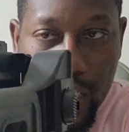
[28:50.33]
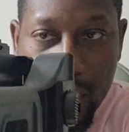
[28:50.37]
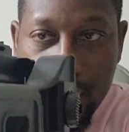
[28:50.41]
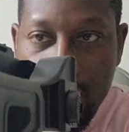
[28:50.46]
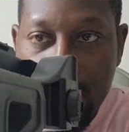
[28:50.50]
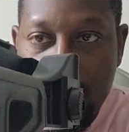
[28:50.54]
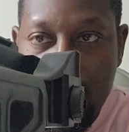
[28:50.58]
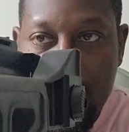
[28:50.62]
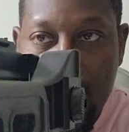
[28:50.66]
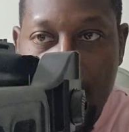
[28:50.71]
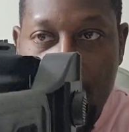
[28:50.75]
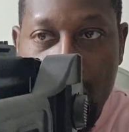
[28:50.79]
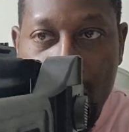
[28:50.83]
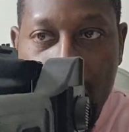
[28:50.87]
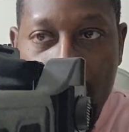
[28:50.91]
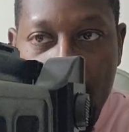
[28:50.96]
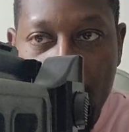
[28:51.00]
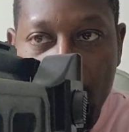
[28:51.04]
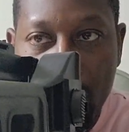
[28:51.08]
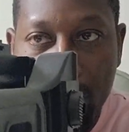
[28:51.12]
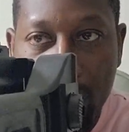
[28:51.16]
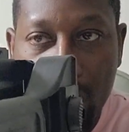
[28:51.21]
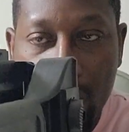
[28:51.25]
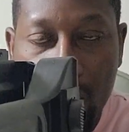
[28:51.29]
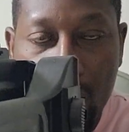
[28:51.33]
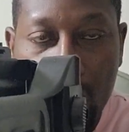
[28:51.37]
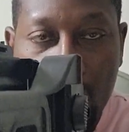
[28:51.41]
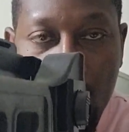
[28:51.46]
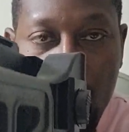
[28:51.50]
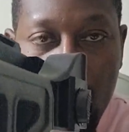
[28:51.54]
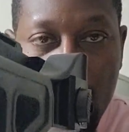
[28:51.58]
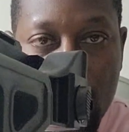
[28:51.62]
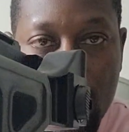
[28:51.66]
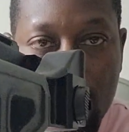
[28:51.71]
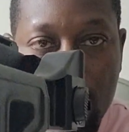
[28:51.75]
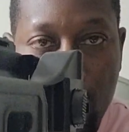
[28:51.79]
It's not heavy.
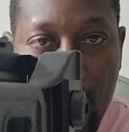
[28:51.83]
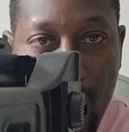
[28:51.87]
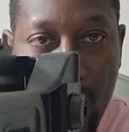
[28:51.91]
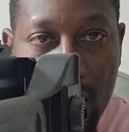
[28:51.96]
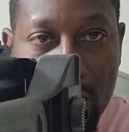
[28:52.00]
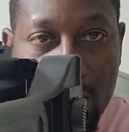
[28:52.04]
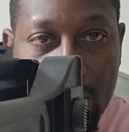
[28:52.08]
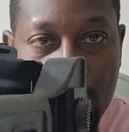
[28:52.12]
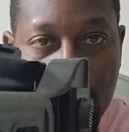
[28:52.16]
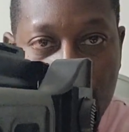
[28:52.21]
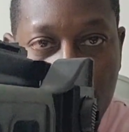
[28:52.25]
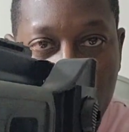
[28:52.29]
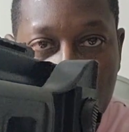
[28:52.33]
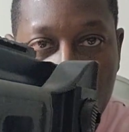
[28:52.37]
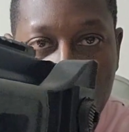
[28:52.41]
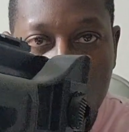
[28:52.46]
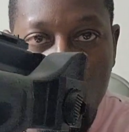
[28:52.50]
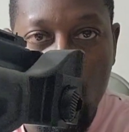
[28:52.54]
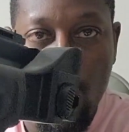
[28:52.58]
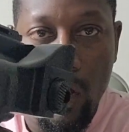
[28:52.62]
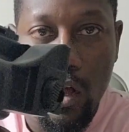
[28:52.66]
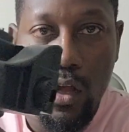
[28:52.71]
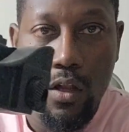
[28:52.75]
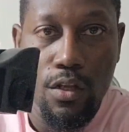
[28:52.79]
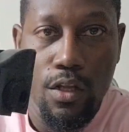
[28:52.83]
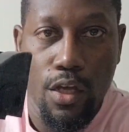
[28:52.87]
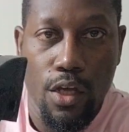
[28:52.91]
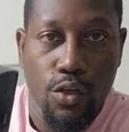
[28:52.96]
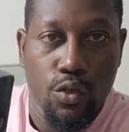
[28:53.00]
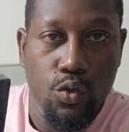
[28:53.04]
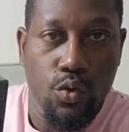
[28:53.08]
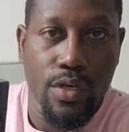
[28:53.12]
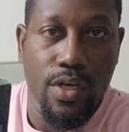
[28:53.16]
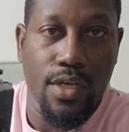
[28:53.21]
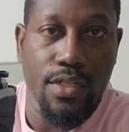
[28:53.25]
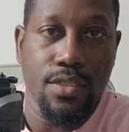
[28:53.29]
It's balanced very well.
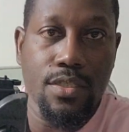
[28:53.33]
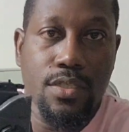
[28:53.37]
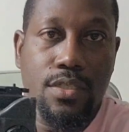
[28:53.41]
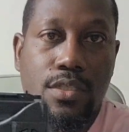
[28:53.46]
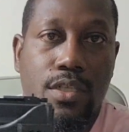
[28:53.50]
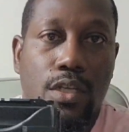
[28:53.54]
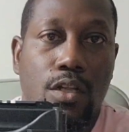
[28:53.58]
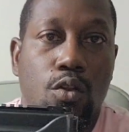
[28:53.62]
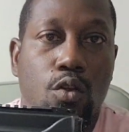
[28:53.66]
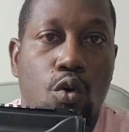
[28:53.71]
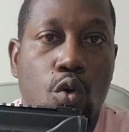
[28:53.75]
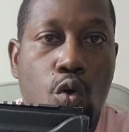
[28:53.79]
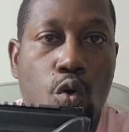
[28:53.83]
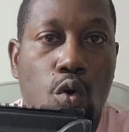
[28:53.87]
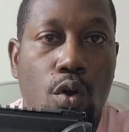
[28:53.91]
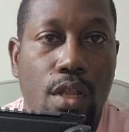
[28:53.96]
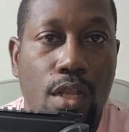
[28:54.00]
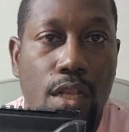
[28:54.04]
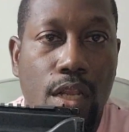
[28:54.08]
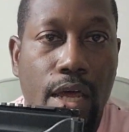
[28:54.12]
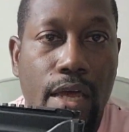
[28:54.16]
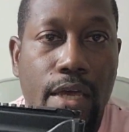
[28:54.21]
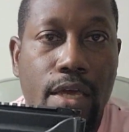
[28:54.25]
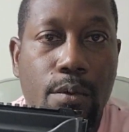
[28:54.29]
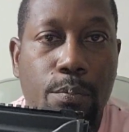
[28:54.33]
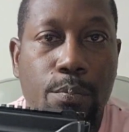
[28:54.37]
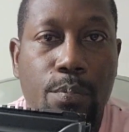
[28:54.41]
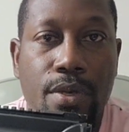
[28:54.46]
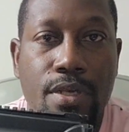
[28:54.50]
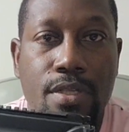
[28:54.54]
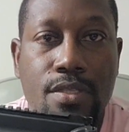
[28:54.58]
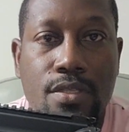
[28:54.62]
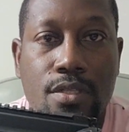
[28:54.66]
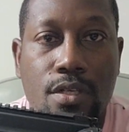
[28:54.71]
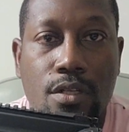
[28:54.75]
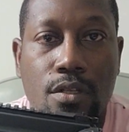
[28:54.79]
You can still hold it like a
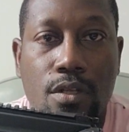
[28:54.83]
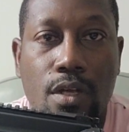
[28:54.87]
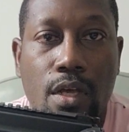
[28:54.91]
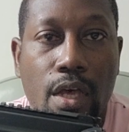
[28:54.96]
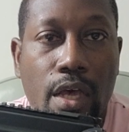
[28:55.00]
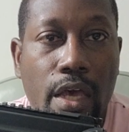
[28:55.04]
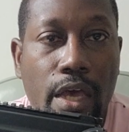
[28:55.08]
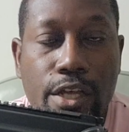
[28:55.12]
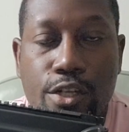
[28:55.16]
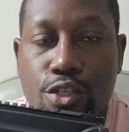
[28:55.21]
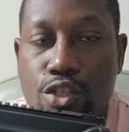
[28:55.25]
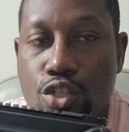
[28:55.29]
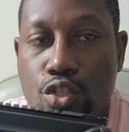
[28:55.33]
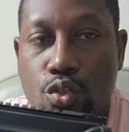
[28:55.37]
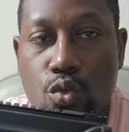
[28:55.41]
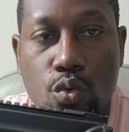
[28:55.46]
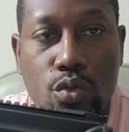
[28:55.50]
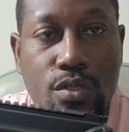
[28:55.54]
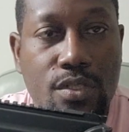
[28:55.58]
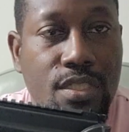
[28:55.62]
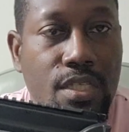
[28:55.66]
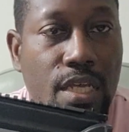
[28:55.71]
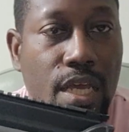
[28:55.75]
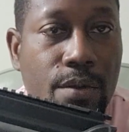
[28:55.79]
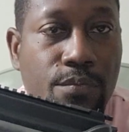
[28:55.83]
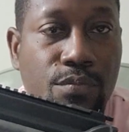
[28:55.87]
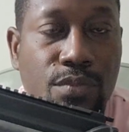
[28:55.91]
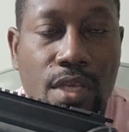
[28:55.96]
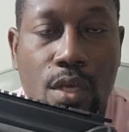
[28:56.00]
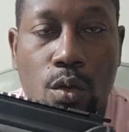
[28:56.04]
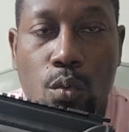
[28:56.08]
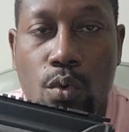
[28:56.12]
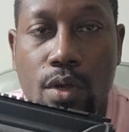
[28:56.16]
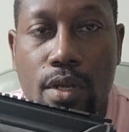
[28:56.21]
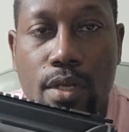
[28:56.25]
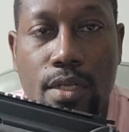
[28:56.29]
pistol and shoot. Same
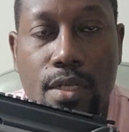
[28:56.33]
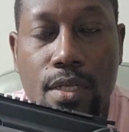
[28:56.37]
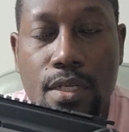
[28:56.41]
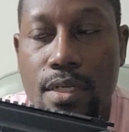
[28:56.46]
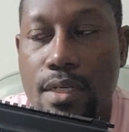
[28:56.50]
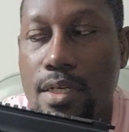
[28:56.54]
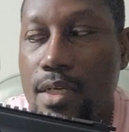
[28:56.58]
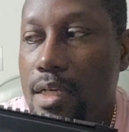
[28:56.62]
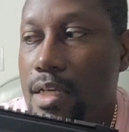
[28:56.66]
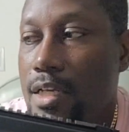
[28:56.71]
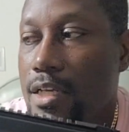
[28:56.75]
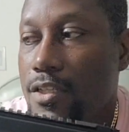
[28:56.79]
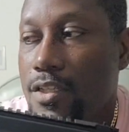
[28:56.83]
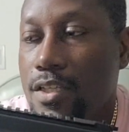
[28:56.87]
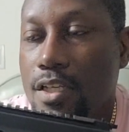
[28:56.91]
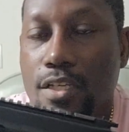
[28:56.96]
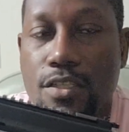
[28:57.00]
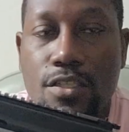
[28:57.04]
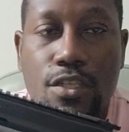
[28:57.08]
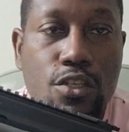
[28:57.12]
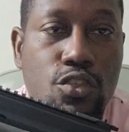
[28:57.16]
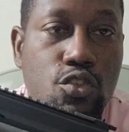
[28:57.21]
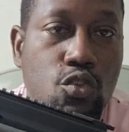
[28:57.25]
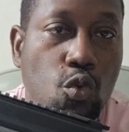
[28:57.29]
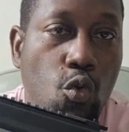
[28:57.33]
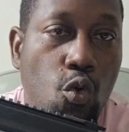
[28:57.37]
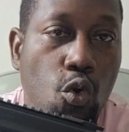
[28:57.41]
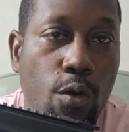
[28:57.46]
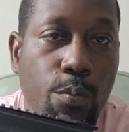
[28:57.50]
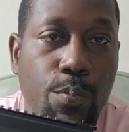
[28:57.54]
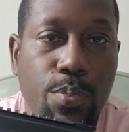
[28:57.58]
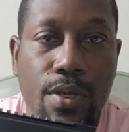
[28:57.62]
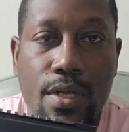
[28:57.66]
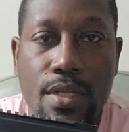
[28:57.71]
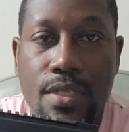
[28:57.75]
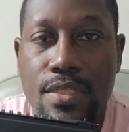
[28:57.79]
thing with the CZ
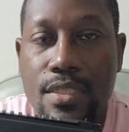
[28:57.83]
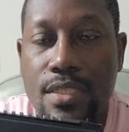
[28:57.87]
Scorpion.